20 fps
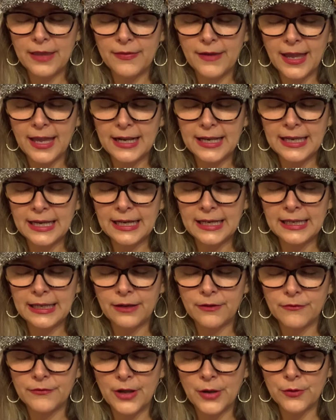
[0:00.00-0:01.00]
that any
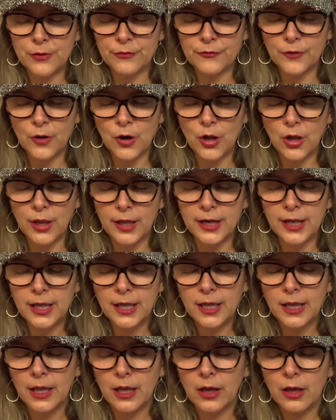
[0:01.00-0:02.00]
voter fraud
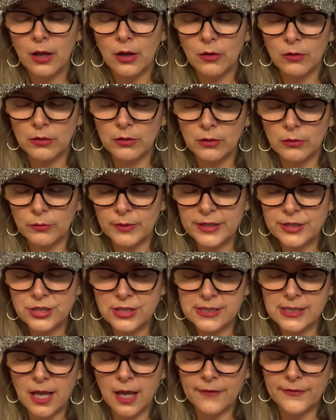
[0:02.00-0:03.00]
which
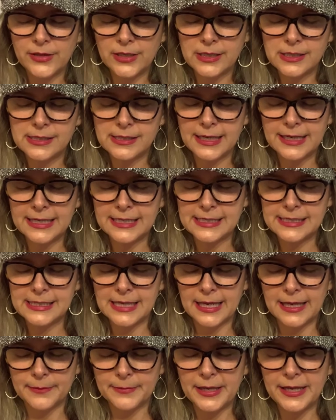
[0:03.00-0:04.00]
is obvious, is
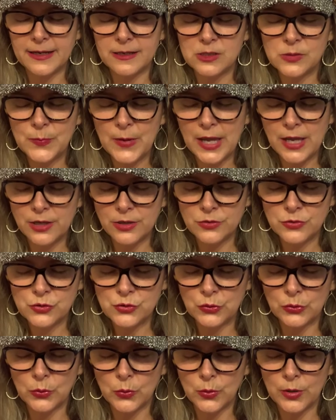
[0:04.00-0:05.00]
um, exposed,
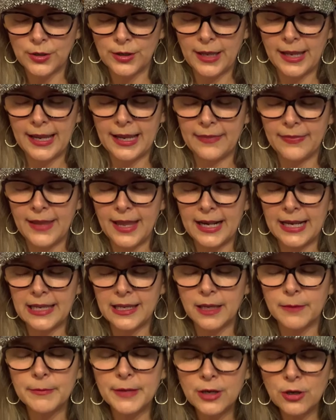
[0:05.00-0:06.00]
Lord, and that it
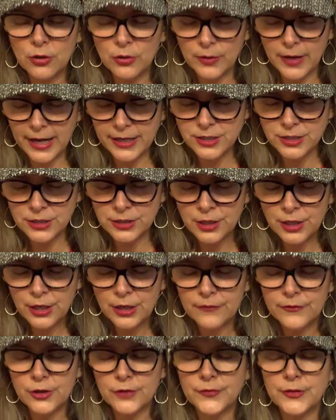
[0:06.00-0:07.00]
can be corrected
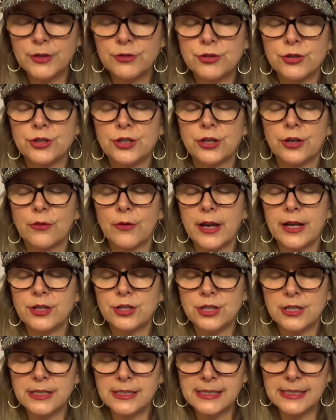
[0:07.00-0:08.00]
for future
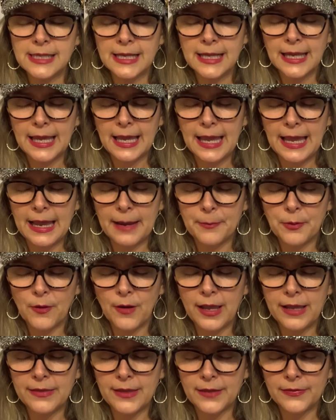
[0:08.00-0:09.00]
generations. I
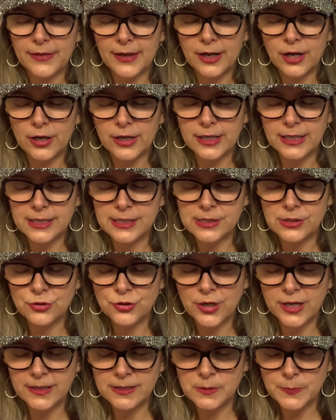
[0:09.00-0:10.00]
pray that there is
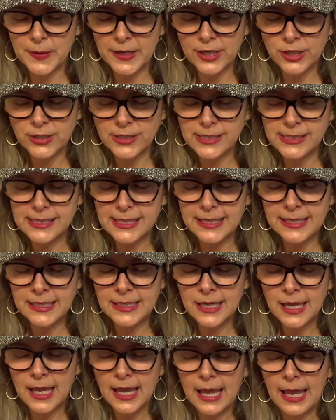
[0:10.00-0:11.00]
transparency.
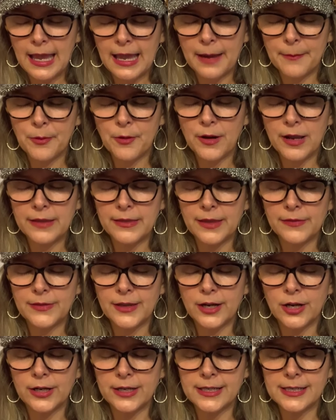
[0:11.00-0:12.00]
I pray that
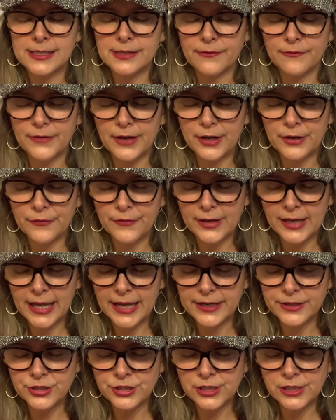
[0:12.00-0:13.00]
there is
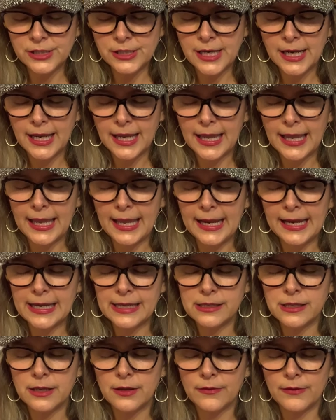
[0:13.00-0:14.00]
verification
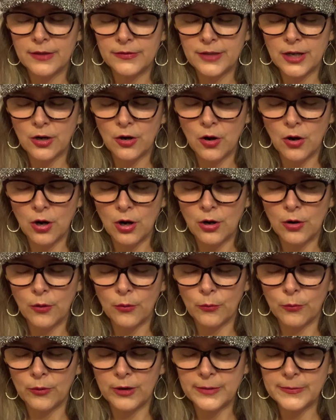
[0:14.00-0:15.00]
and that there are
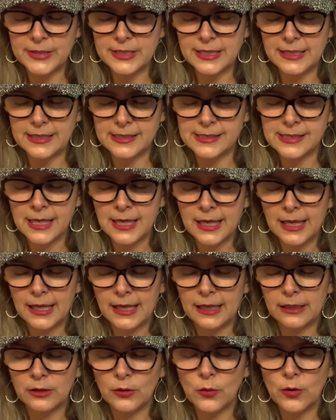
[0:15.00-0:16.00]
remedies.
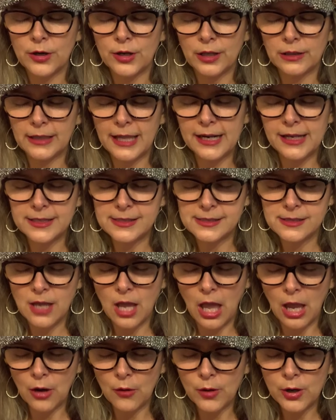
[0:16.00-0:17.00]
And Lord, let us
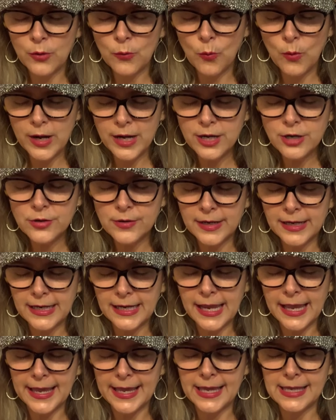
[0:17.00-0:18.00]
not grow weary
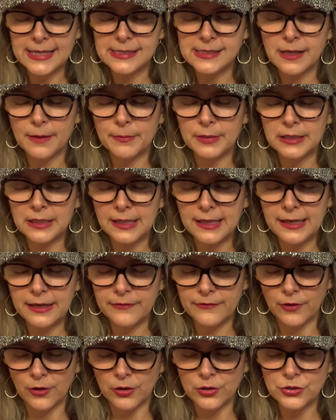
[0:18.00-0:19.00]
as
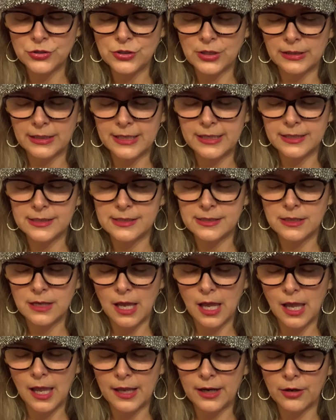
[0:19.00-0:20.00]
believers. Let us
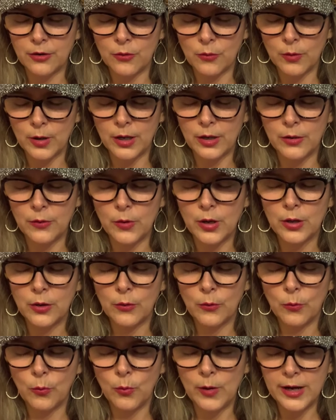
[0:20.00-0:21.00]
not grow
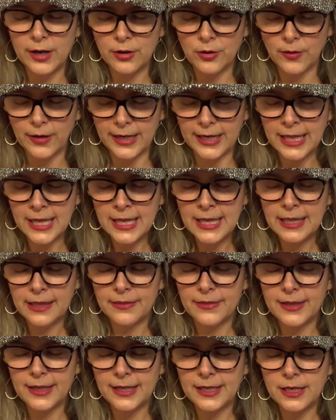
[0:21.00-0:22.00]
weary.
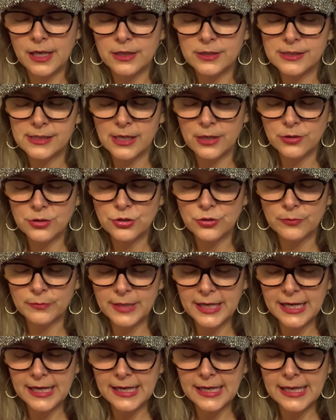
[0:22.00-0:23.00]
The social
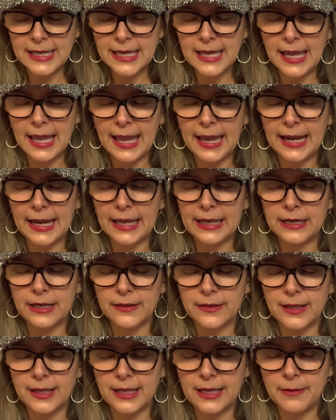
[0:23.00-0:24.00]
media and
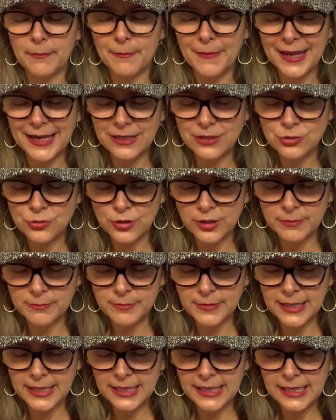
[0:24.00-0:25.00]
the mainstream
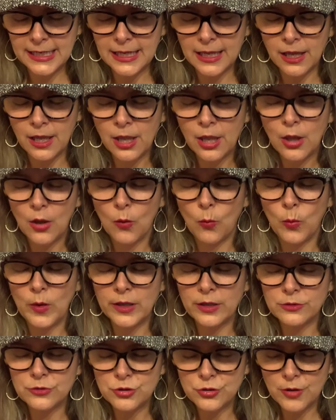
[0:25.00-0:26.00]
media
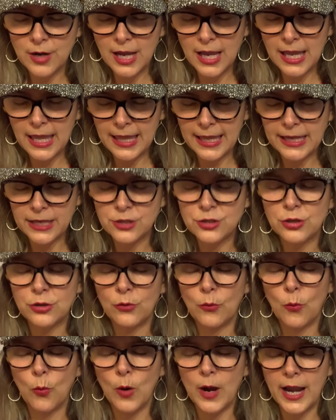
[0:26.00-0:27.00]
will try to
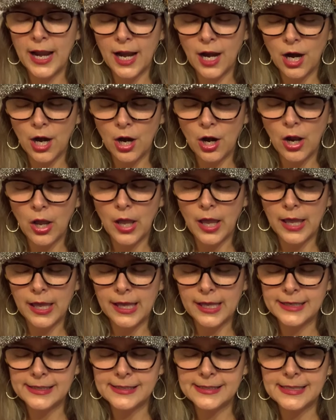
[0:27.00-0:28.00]
wear
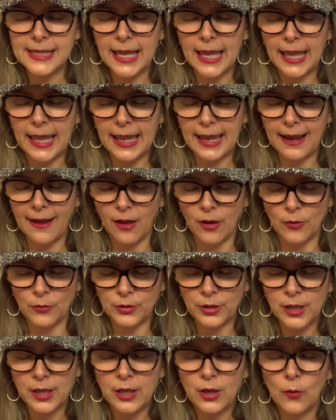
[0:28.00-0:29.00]
us out.
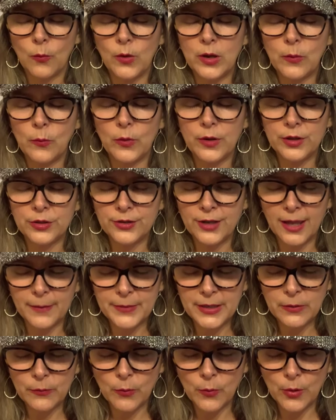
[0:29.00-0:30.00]
We will not
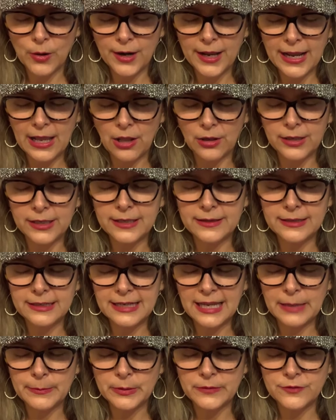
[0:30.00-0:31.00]
be worn out in the
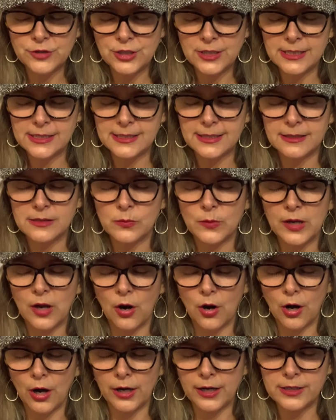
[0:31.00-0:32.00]
name of Jesus. We
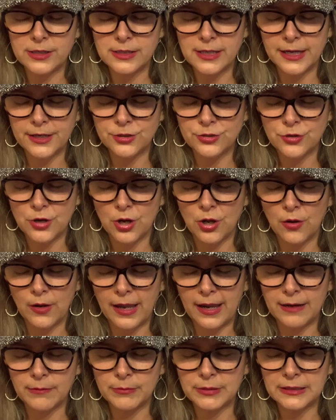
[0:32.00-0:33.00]
are going to stay strong
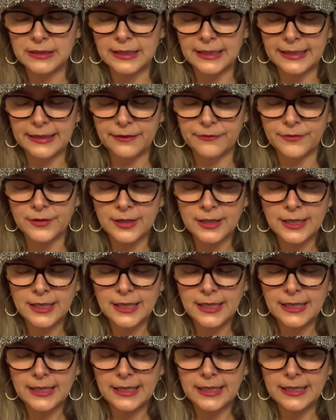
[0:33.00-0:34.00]
and believe
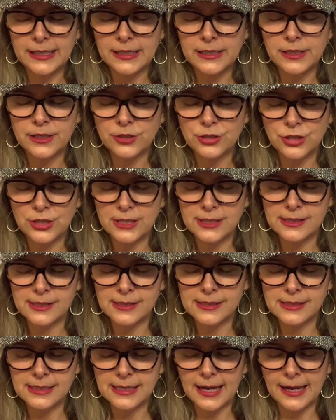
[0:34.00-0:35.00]
in
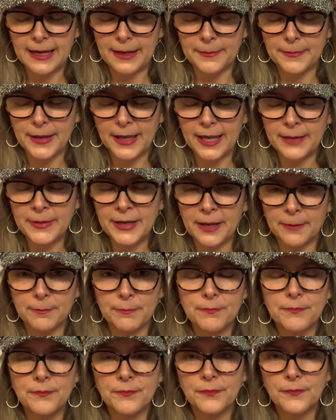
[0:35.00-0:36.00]
Jesus' name. Amen.
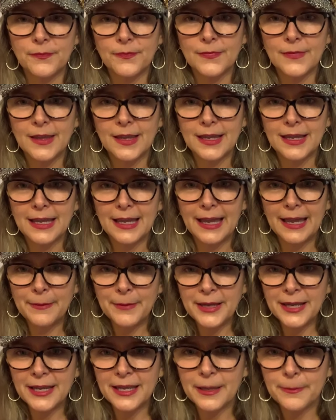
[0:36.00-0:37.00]

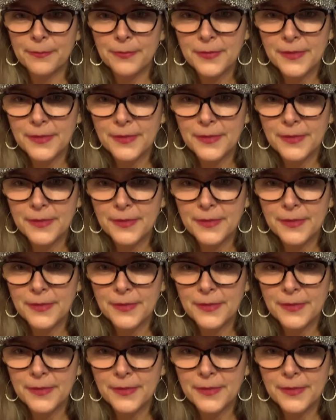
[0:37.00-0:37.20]
Amen.